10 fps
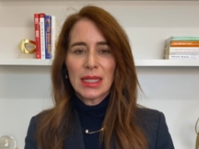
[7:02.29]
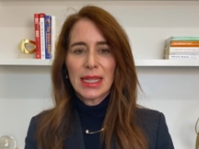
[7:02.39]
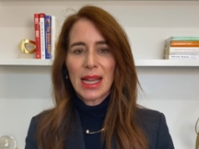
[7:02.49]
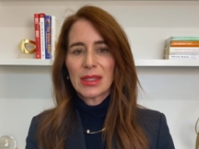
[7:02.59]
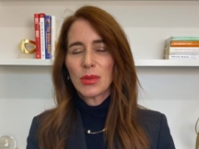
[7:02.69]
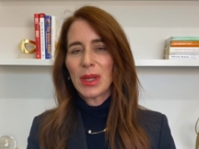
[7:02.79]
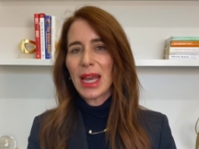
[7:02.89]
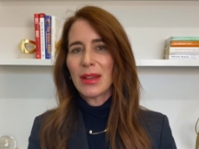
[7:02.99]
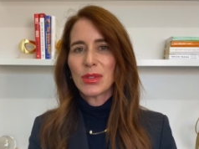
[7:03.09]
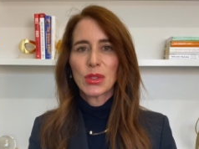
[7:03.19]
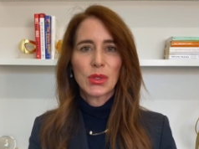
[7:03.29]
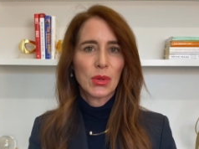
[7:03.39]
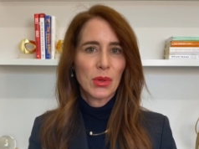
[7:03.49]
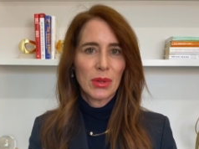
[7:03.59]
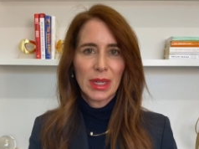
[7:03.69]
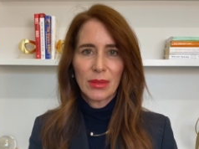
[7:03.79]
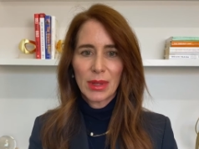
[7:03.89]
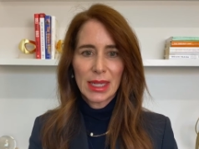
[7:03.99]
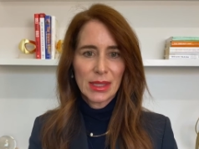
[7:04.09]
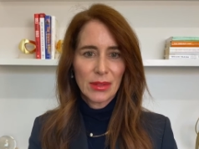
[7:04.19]
Yeah, so we have soaring
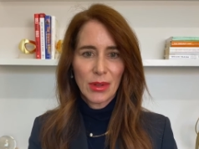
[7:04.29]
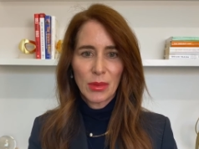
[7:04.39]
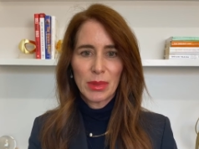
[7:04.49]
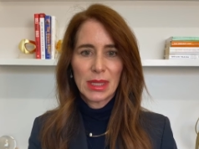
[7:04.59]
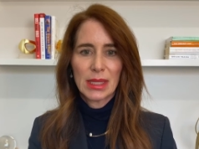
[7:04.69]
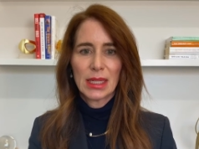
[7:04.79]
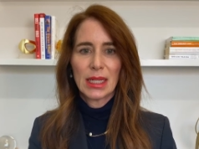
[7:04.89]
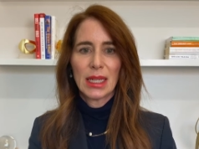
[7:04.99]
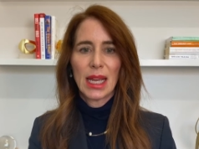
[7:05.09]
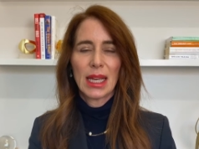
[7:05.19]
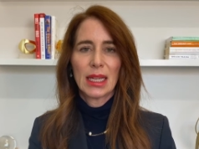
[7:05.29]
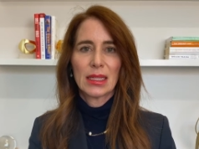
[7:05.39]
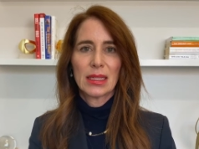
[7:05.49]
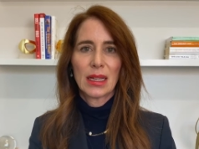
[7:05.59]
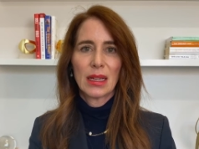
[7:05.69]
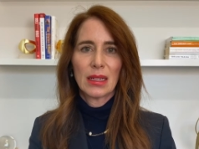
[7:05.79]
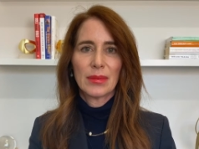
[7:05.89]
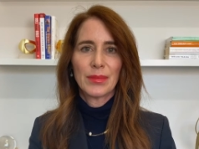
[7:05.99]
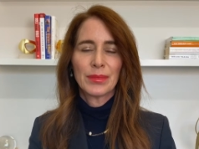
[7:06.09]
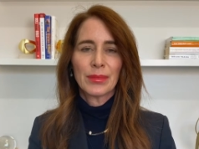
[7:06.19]
rates of obesity and
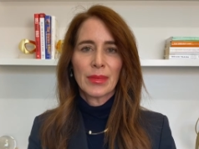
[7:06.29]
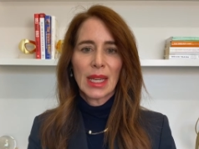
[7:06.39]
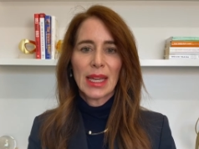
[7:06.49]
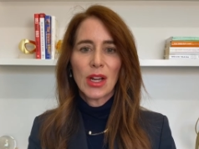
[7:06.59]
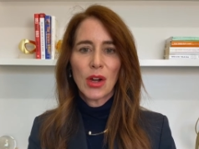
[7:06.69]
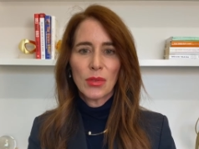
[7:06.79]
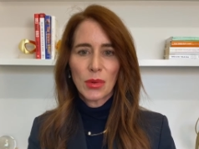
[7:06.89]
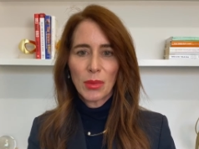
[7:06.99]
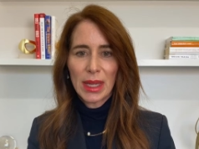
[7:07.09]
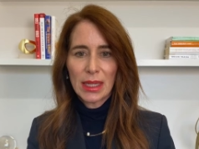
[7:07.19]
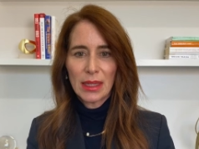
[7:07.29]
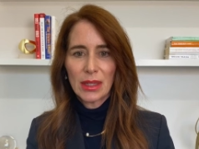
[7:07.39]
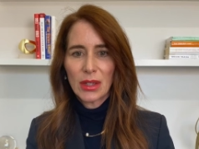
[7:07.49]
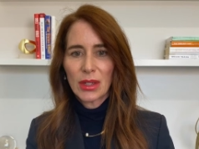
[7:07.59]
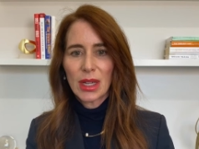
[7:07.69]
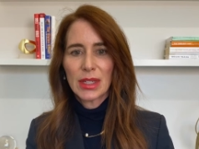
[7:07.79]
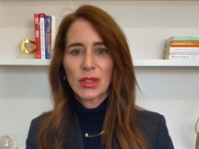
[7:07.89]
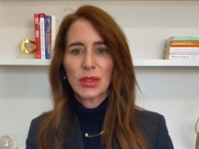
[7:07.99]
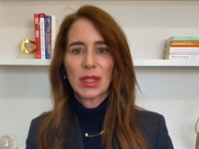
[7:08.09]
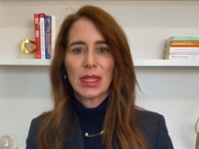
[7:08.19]
overweight in our
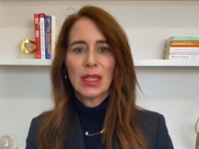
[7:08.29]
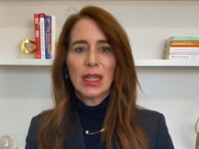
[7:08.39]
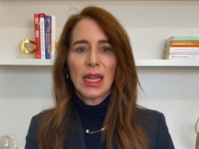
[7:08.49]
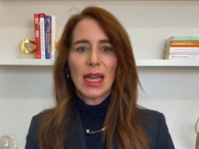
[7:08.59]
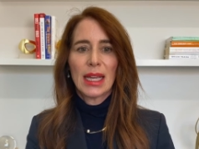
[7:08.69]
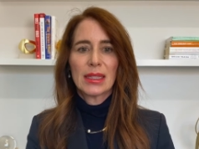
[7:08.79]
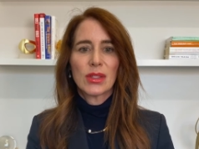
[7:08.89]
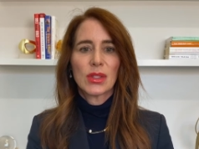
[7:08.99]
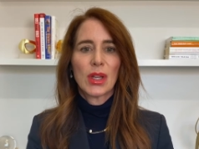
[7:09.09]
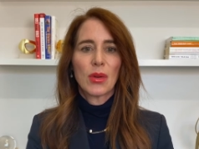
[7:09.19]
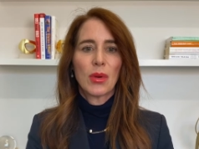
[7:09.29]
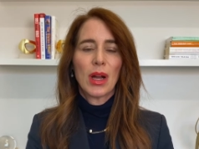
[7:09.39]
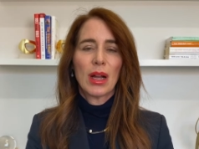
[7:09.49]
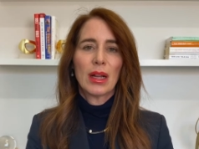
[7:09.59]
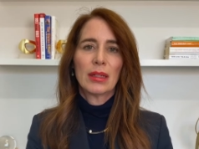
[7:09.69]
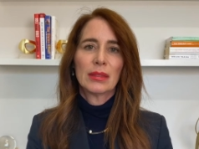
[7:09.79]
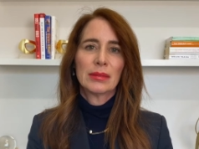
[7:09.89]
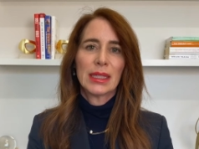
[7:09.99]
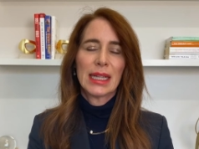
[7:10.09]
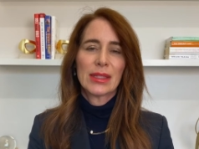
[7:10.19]
country, and so
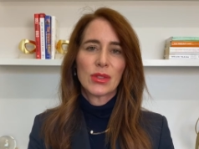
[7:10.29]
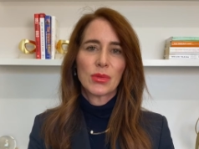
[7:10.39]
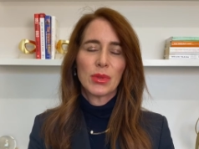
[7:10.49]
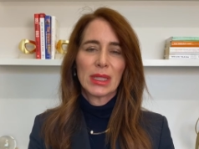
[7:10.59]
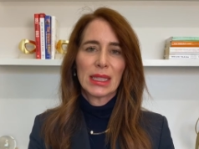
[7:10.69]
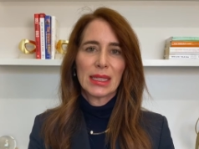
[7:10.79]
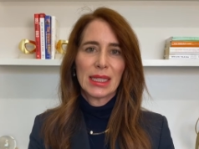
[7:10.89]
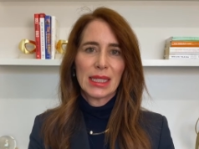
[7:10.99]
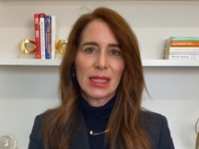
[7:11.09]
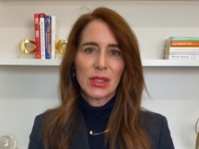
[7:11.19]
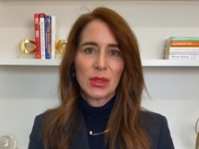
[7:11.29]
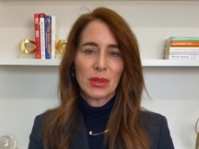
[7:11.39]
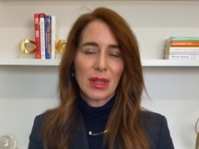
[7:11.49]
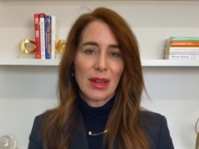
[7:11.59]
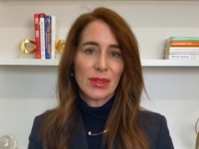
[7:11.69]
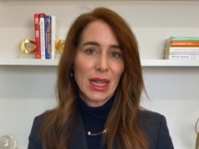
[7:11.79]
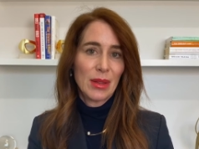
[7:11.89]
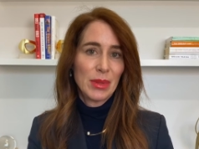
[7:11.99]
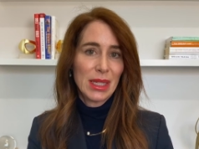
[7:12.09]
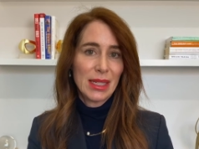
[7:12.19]
it's really leading to a lot of
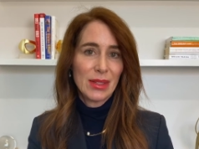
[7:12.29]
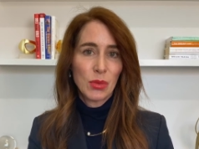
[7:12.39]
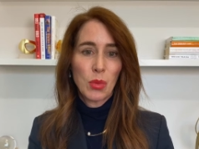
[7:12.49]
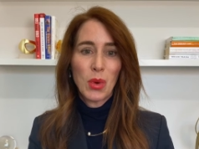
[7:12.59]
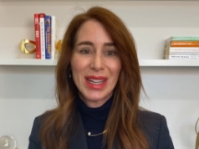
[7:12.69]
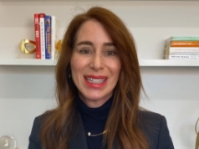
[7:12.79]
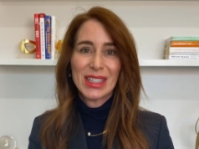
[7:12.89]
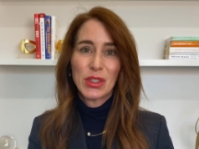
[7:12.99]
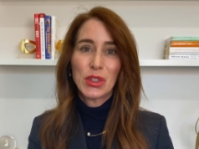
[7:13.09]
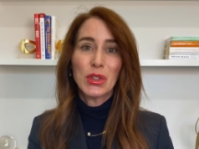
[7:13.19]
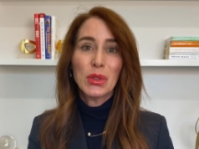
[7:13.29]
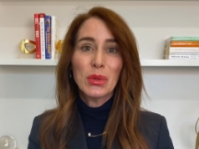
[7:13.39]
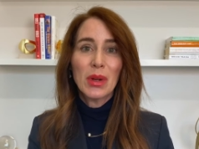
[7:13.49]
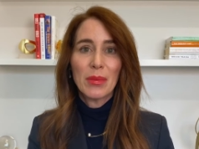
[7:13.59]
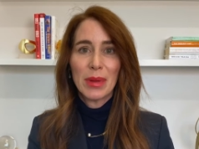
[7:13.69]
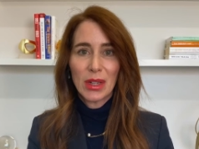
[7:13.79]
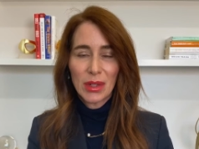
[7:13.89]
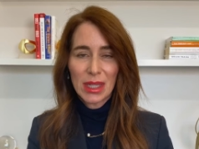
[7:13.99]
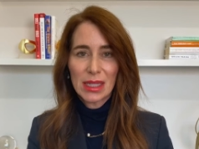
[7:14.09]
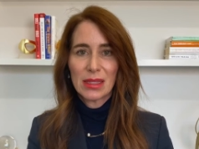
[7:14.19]
diabetes. 1 in 2
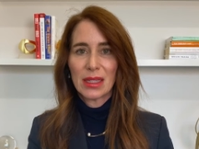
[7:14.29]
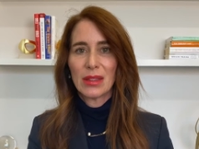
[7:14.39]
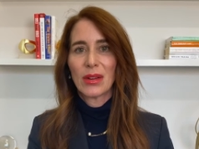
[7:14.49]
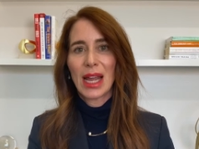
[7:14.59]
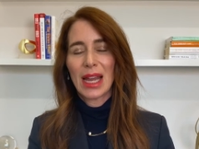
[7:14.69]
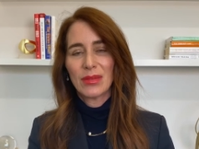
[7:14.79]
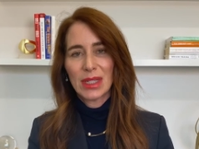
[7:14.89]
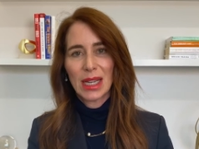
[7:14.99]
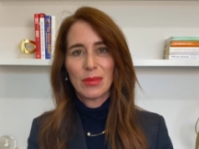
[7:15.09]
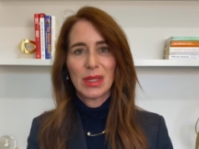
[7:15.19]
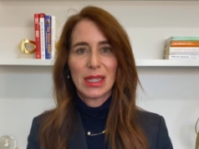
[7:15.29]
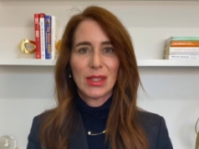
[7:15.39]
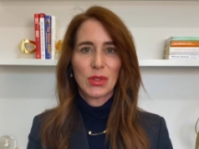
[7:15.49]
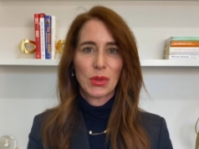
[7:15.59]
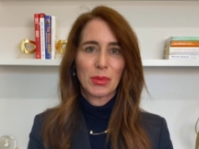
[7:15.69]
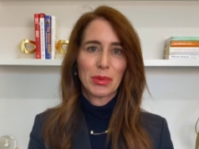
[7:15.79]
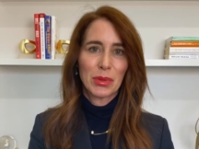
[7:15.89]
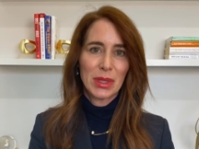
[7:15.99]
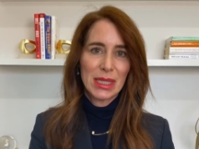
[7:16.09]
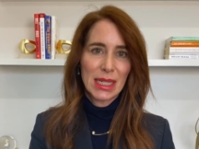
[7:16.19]
Americans either have diabetes or
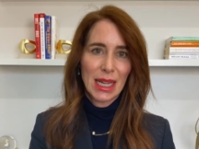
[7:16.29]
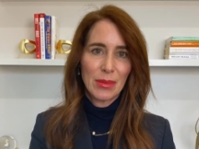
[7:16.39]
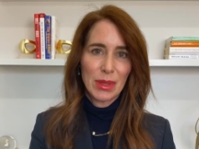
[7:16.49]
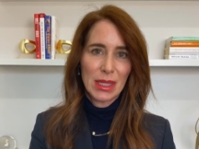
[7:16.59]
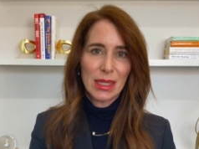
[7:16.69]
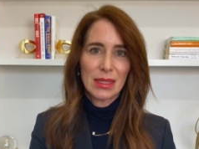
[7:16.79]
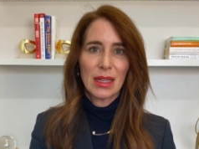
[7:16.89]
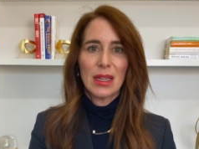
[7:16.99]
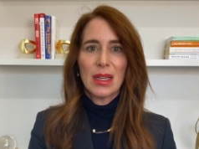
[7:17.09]
pre-diabetes.